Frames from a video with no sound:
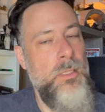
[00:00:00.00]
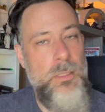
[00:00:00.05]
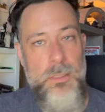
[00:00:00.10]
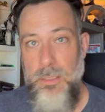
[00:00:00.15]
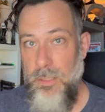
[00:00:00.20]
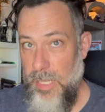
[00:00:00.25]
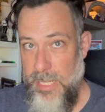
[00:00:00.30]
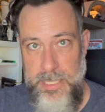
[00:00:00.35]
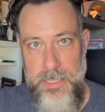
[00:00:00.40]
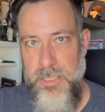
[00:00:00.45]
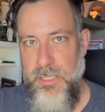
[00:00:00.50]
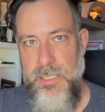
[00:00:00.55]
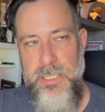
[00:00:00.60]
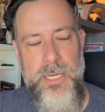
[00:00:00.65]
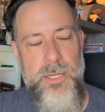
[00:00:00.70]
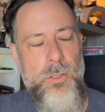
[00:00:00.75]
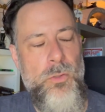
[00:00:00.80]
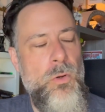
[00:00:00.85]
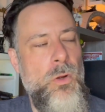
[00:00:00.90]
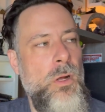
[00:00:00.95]
like the
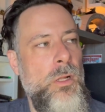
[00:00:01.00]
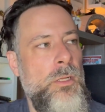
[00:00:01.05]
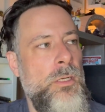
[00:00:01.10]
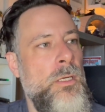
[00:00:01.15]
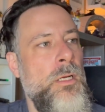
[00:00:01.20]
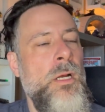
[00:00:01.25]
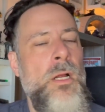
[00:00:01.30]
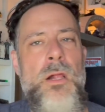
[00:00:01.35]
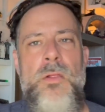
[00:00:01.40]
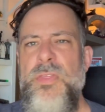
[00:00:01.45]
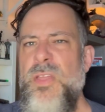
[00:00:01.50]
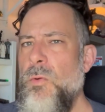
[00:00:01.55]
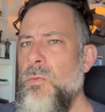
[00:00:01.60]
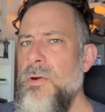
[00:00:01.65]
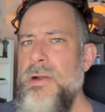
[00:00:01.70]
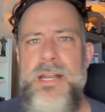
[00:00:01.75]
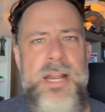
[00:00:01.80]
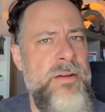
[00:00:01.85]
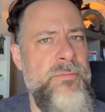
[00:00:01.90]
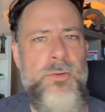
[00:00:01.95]
Sandcrawler, that we're
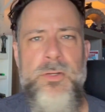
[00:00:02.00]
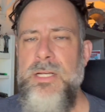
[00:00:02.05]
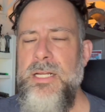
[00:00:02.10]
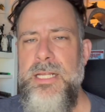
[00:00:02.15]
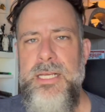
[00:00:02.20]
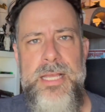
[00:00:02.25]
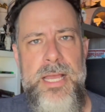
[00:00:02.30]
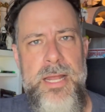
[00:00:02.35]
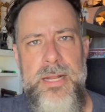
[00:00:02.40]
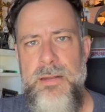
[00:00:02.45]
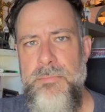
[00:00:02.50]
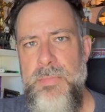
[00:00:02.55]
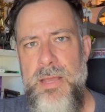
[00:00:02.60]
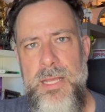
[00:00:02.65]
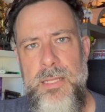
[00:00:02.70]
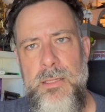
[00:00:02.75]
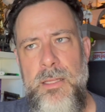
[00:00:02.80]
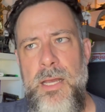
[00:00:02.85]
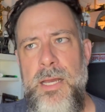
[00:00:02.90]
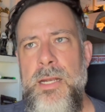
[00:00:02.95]
never going to get in
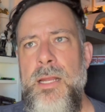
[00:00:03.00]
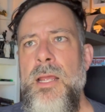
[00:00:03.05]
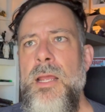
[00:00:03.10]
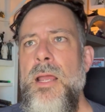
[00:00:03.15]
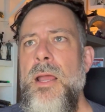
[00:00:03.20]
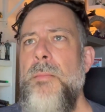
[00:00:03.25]
mainline.